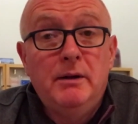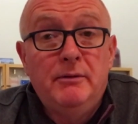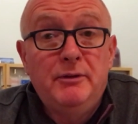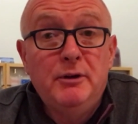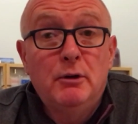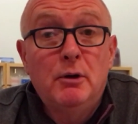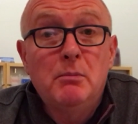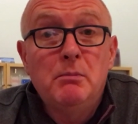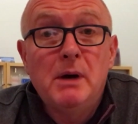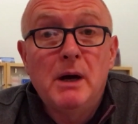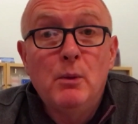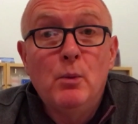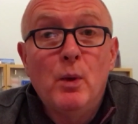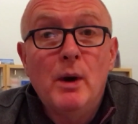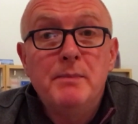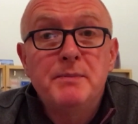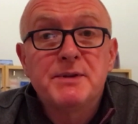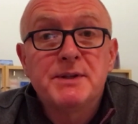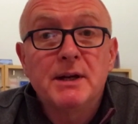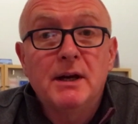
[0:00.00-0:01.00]
if you're on my
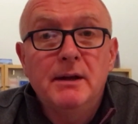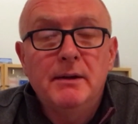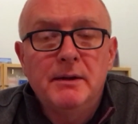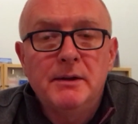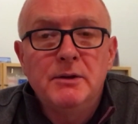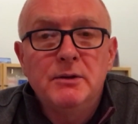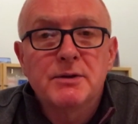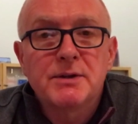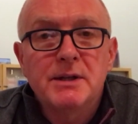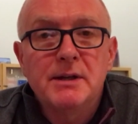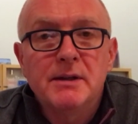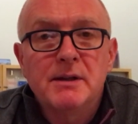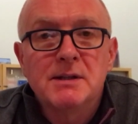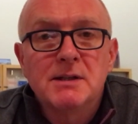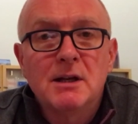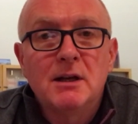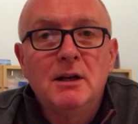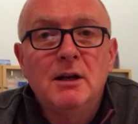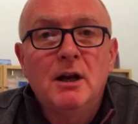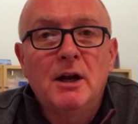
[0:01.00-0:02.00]
website, then you'll see
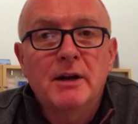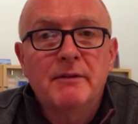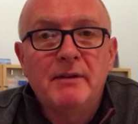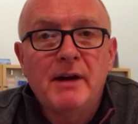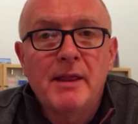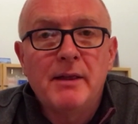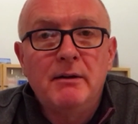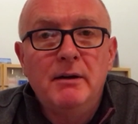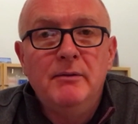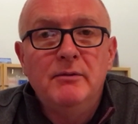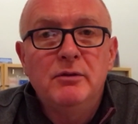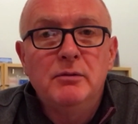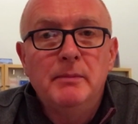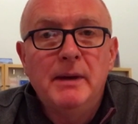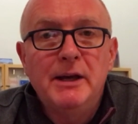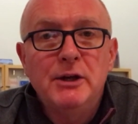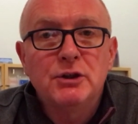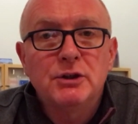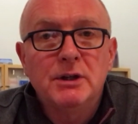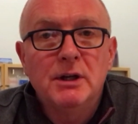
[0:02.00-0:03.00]
there's a lot of other
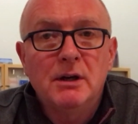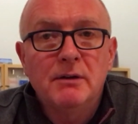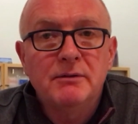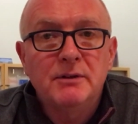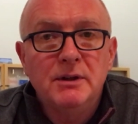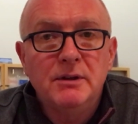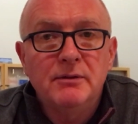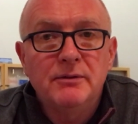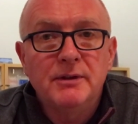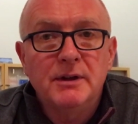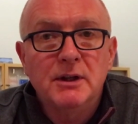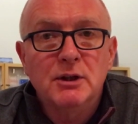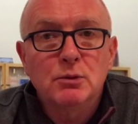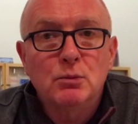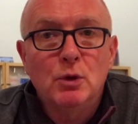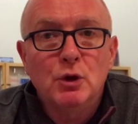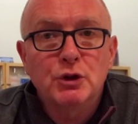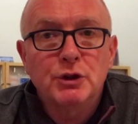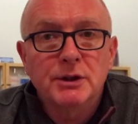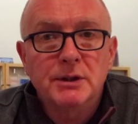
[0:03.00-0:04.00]
information after you
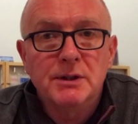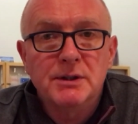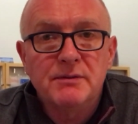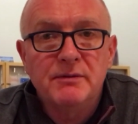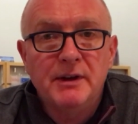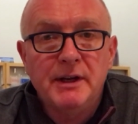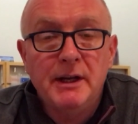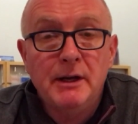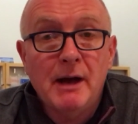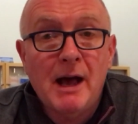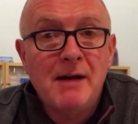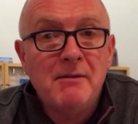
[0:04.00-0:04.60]
finish watching this video.